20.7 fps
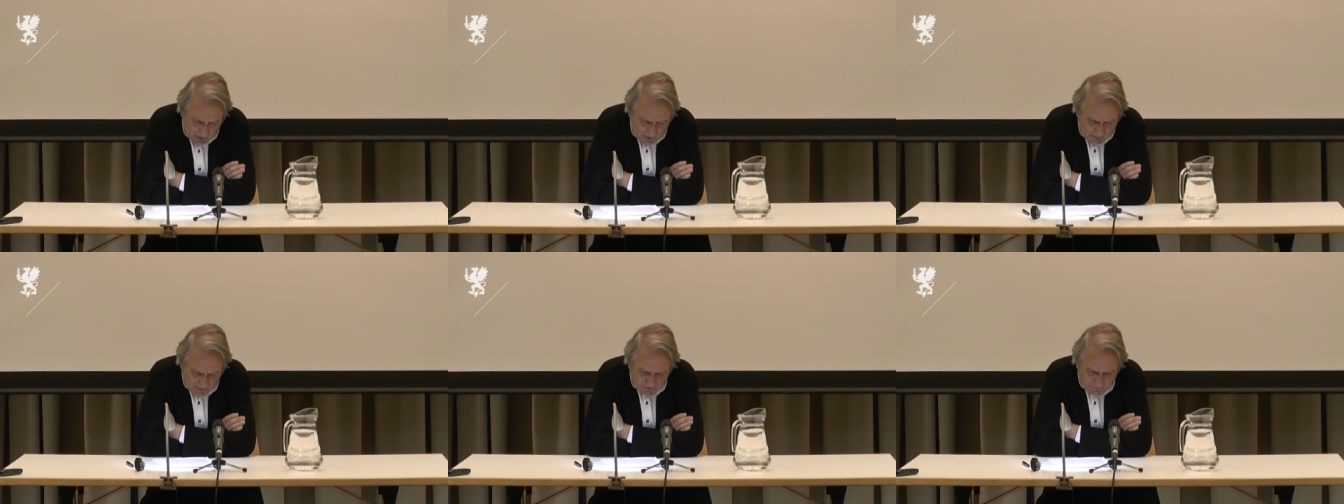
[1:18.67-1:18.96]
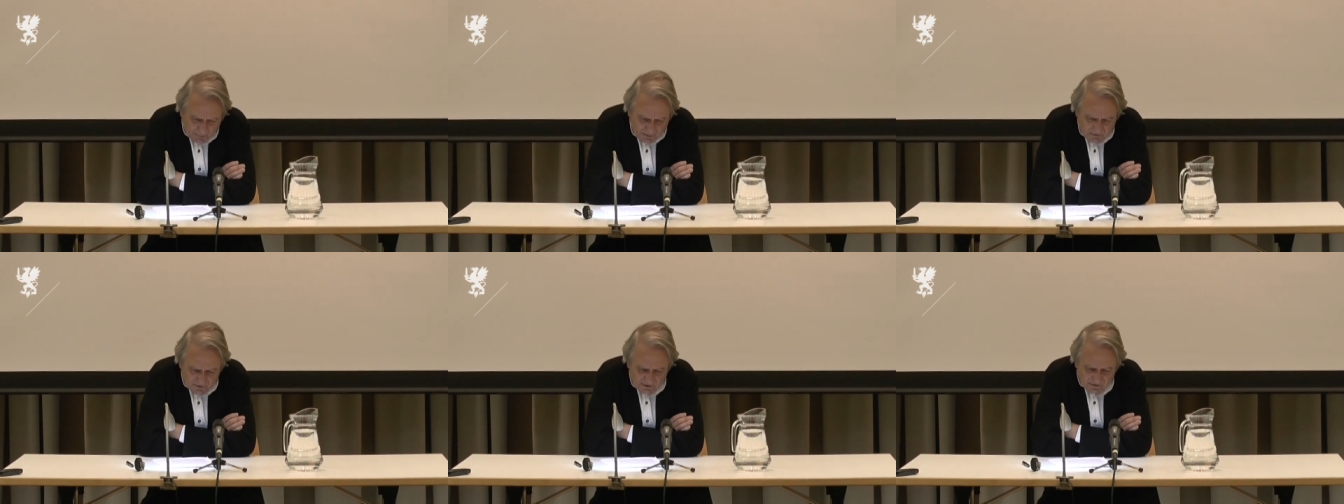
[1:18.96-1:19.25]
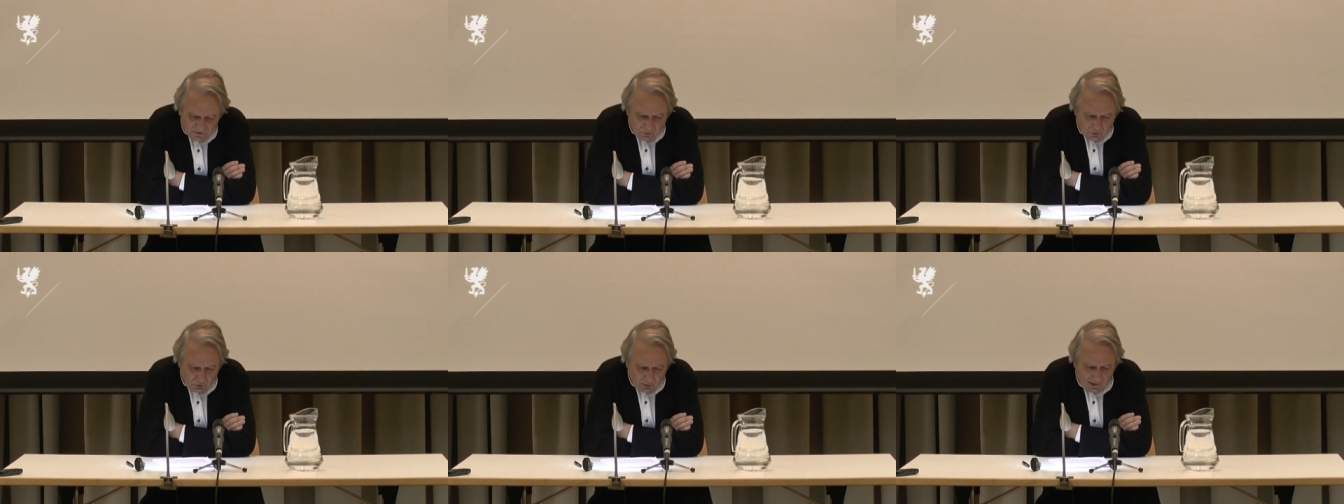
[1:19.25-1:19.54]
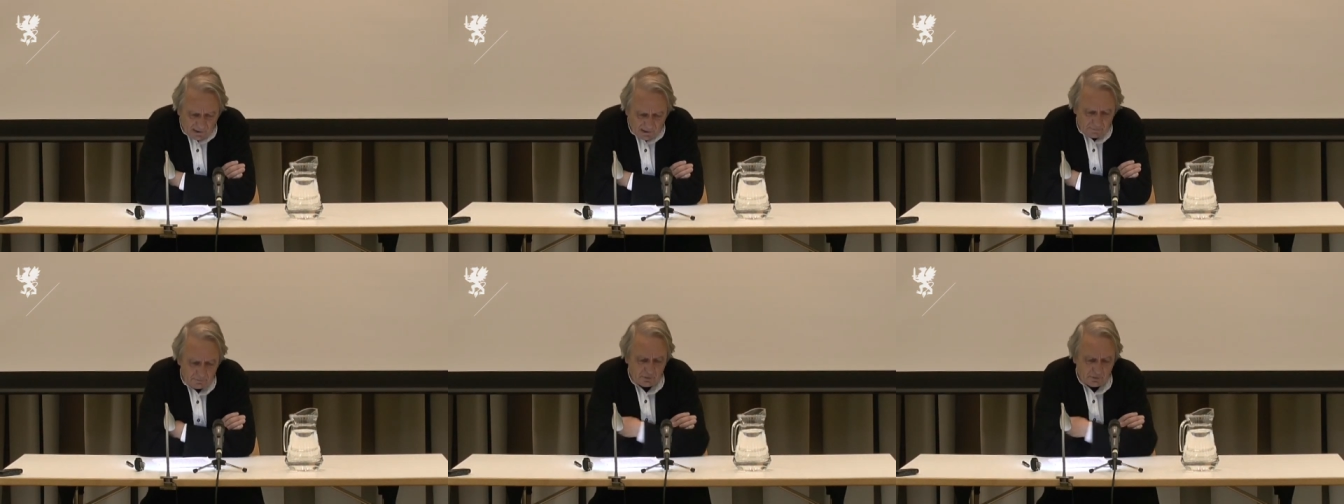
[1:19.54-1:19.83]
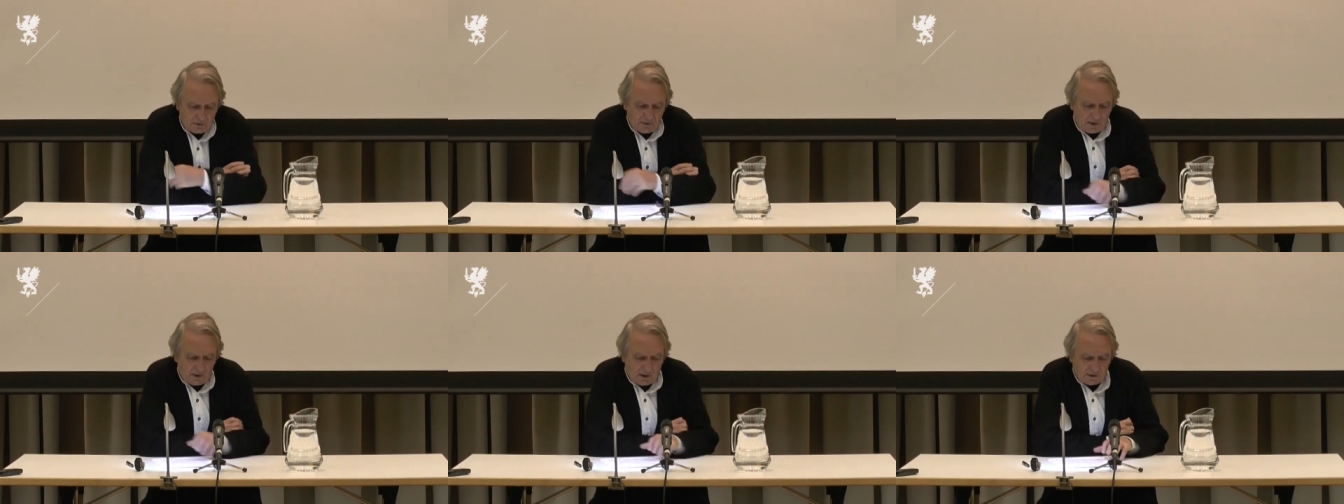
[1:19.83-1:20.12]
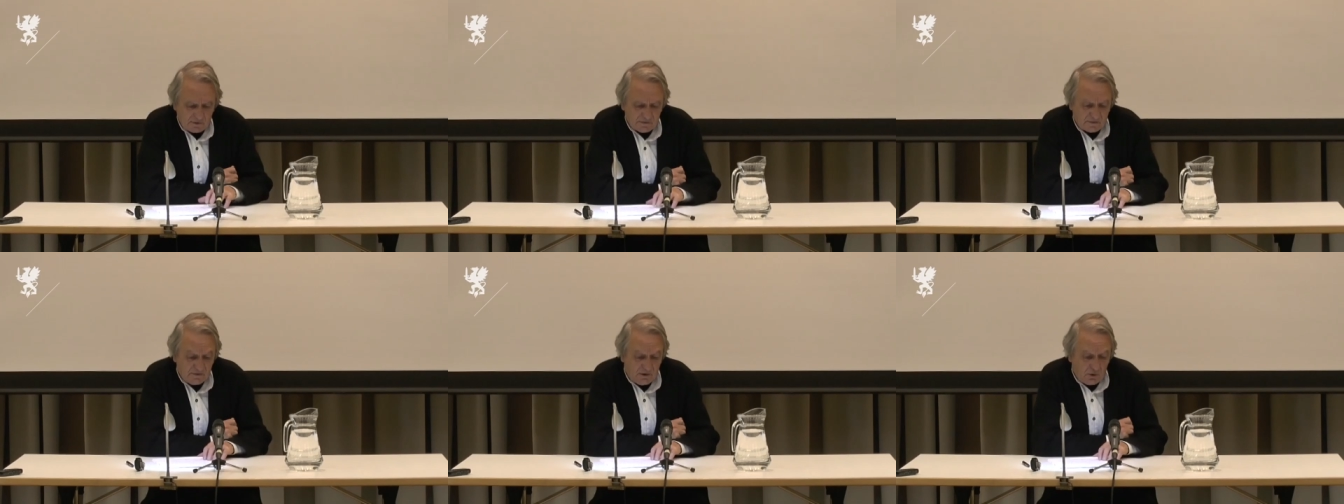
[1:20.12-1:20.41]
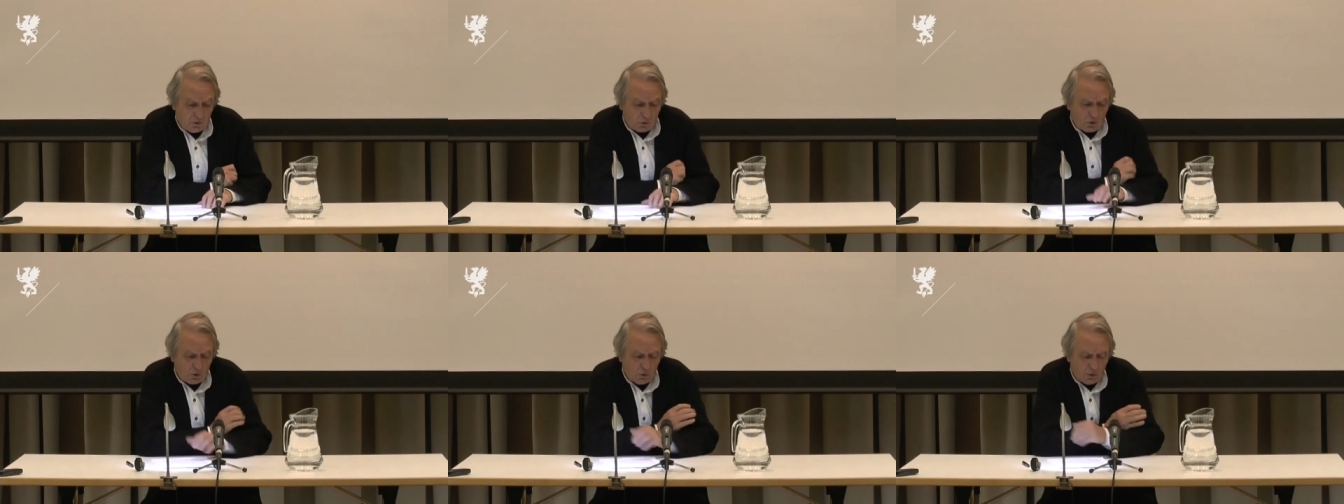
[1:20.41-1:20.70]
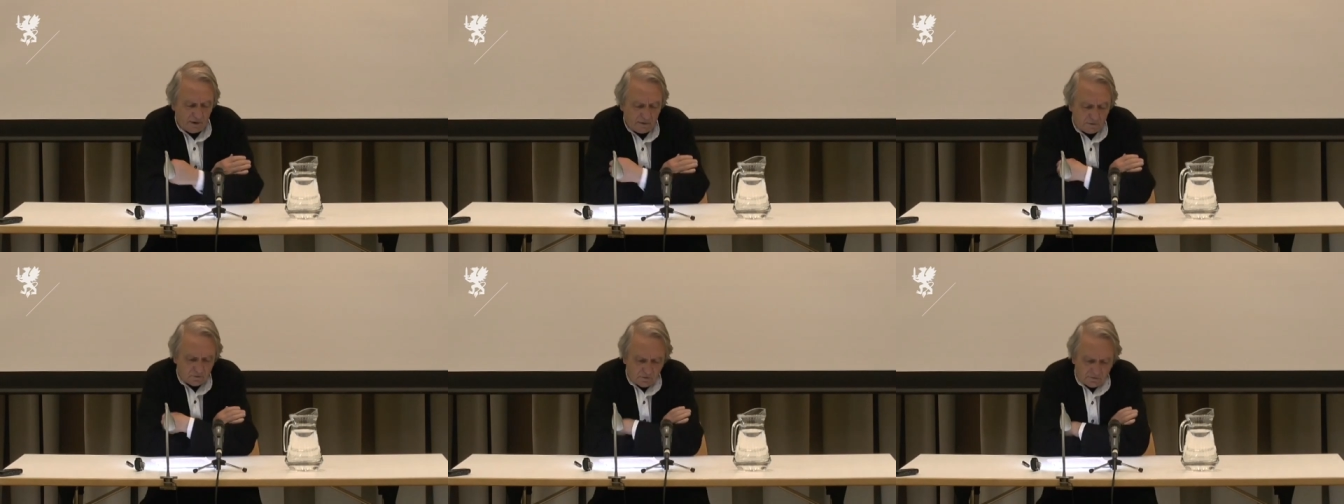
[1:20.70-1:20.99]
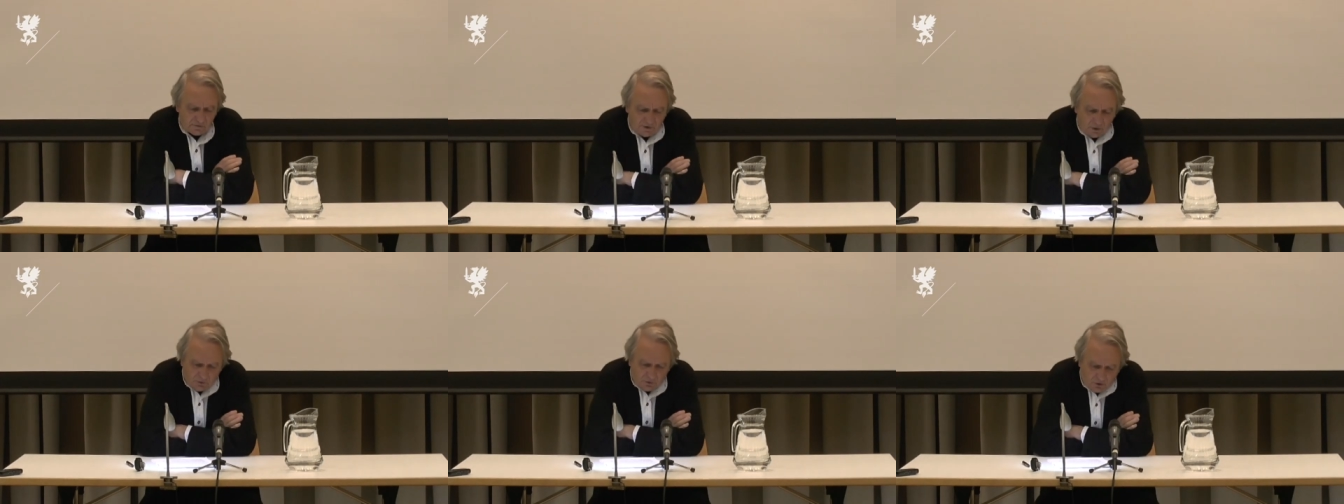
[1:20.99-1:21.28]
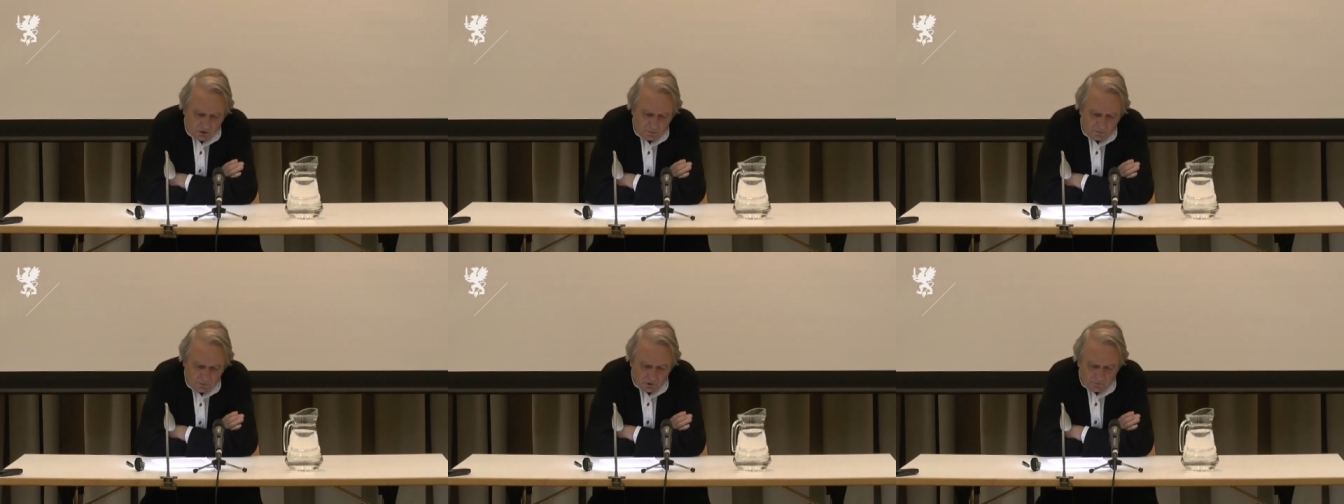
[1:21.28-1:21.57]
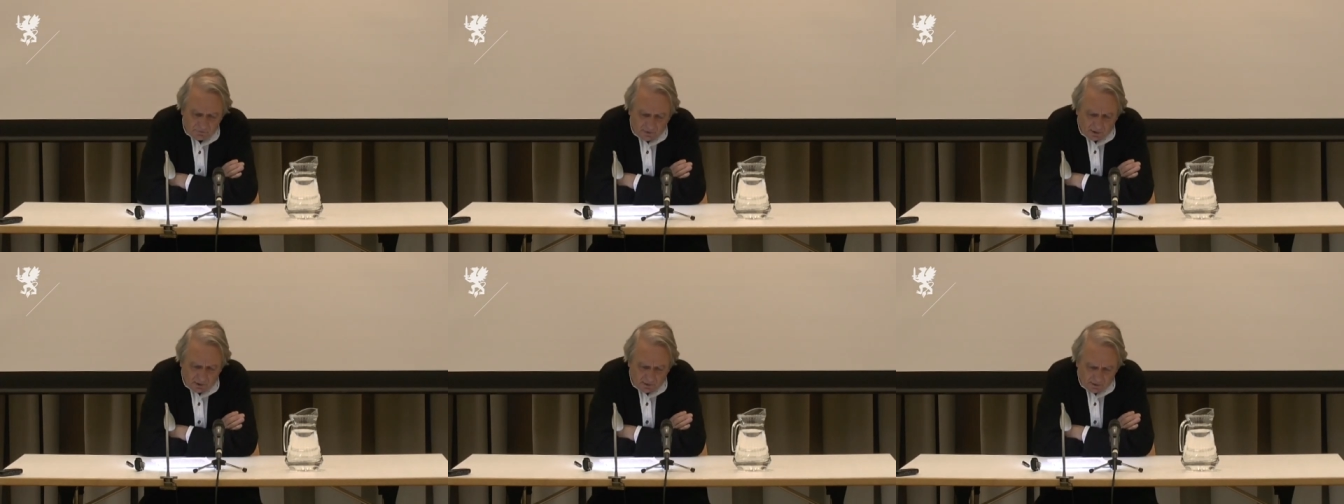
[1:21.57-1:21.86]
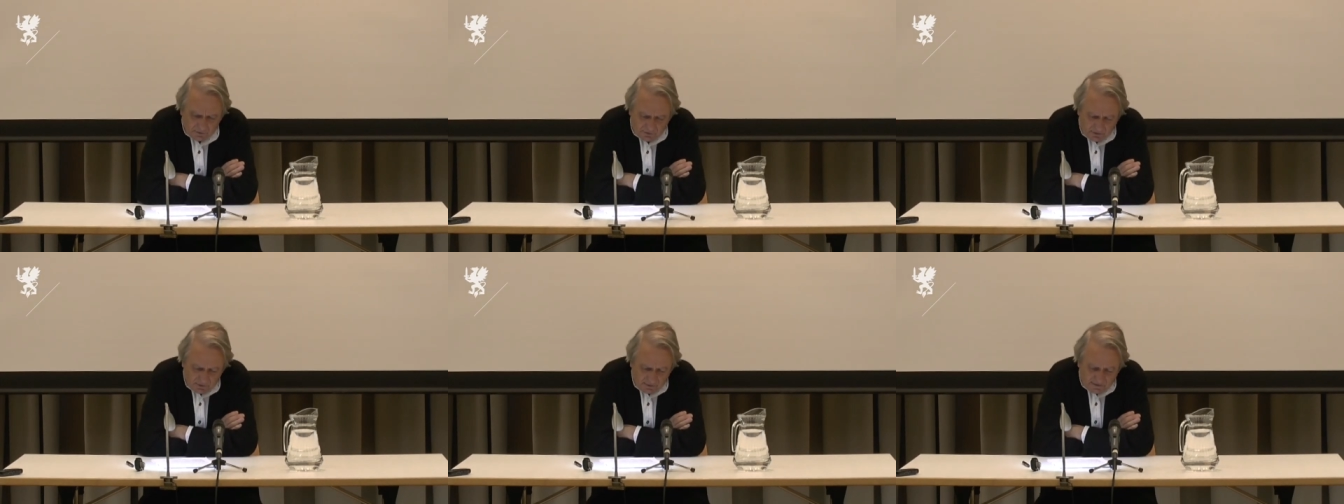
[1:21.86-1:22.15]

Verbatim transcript: has been described as the conquest of the autonomy of art,